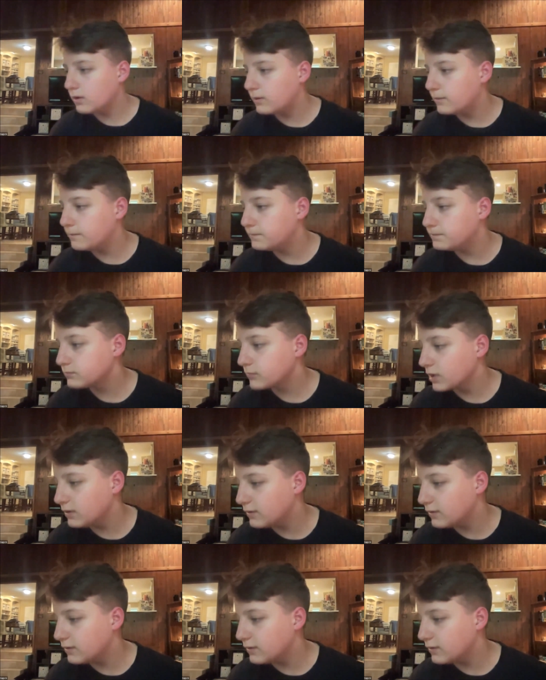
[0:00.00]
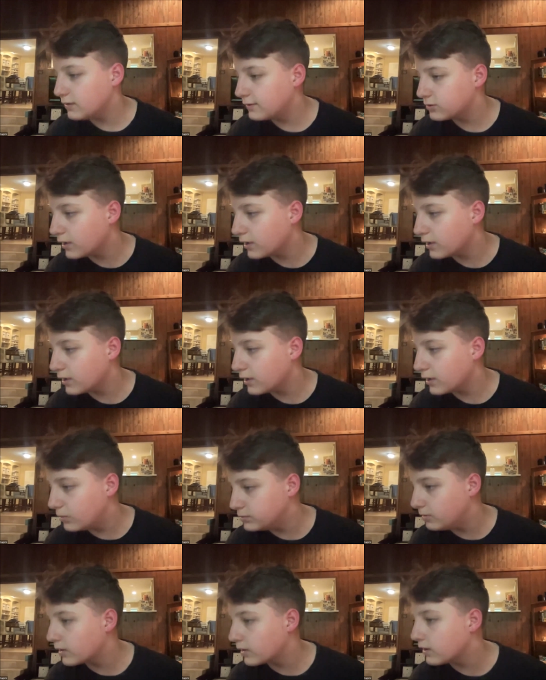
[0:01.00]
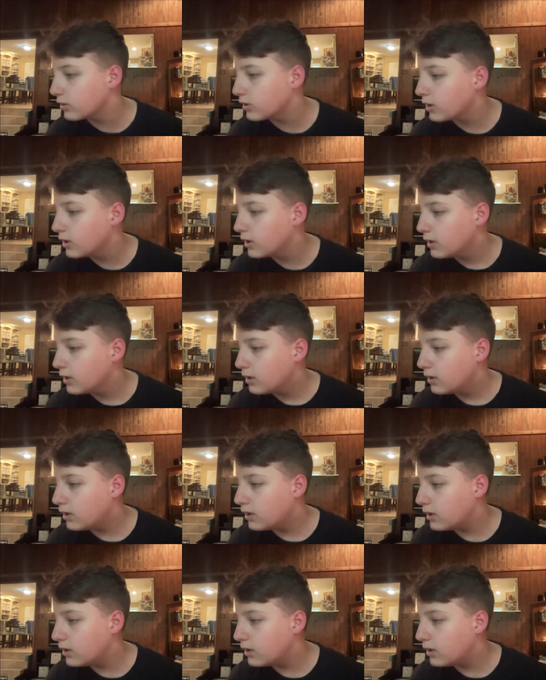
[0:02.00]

And this is what he was doing here.